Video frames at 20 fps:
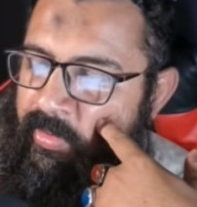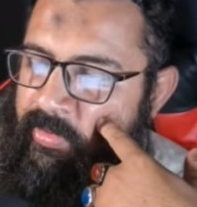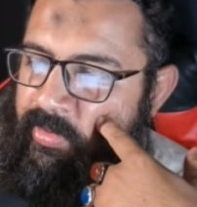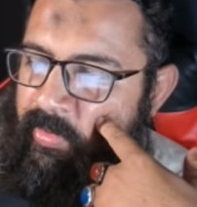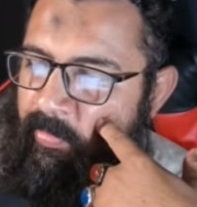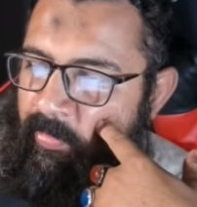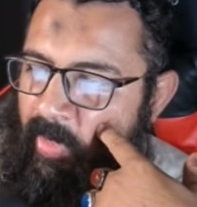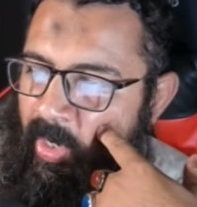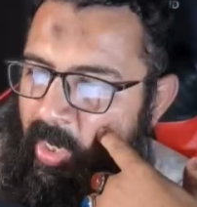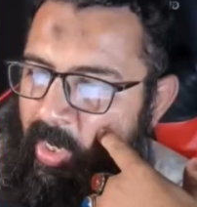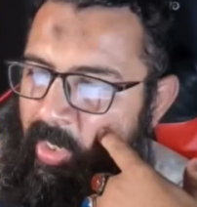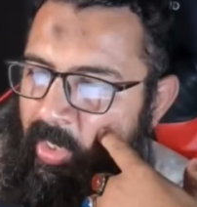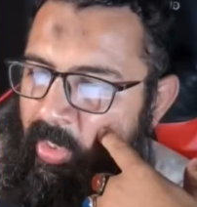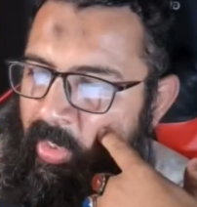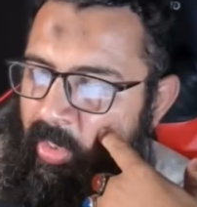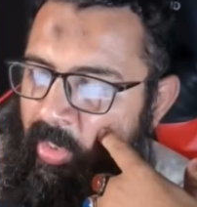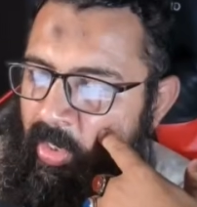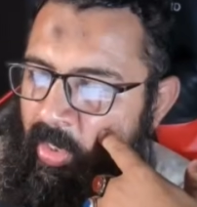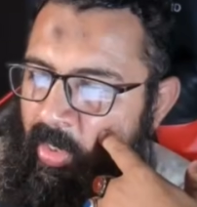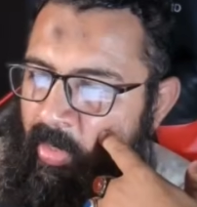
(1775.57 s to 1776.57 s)

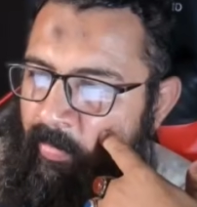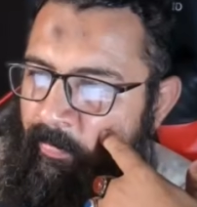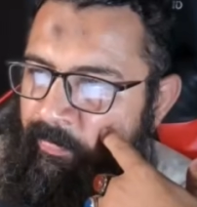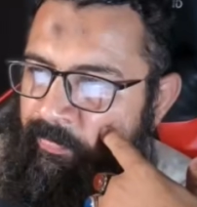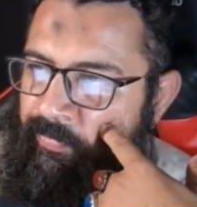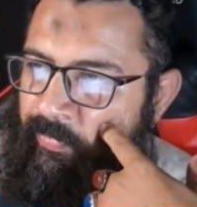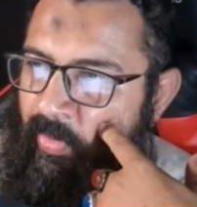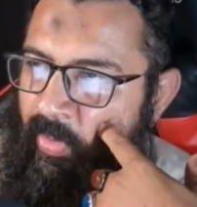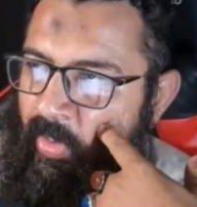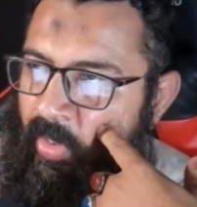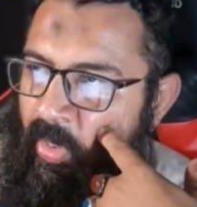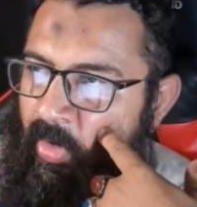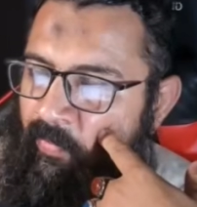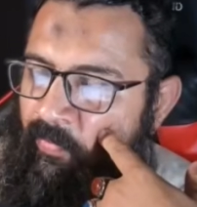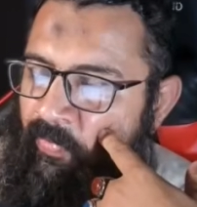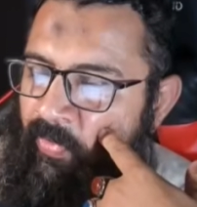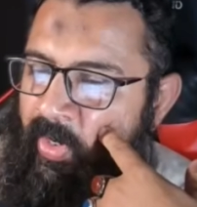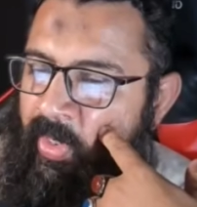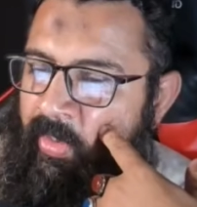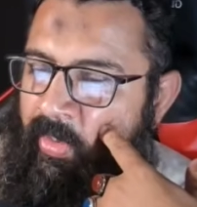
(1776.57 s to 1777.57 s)
my
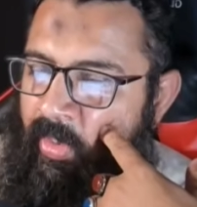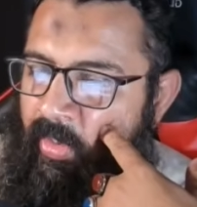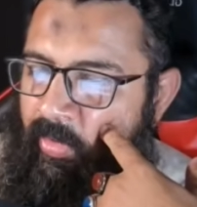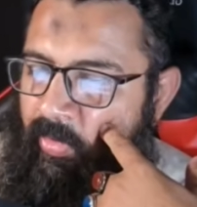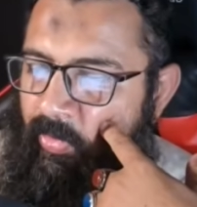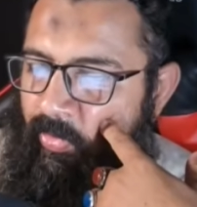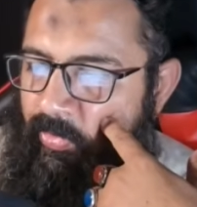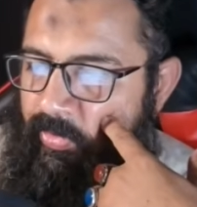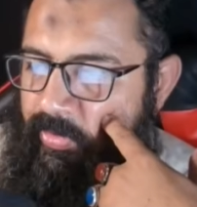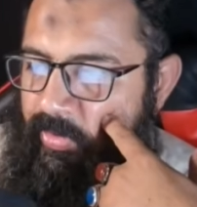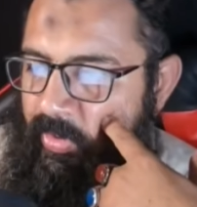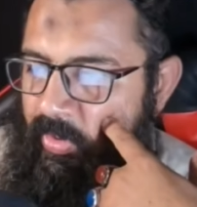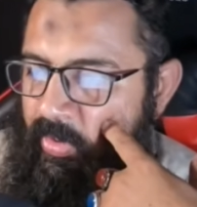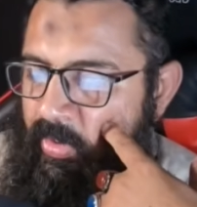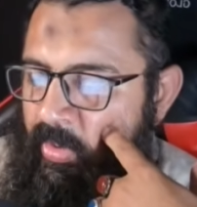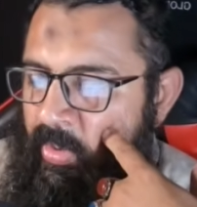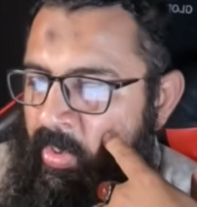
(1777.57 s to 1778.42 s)
fair conclusion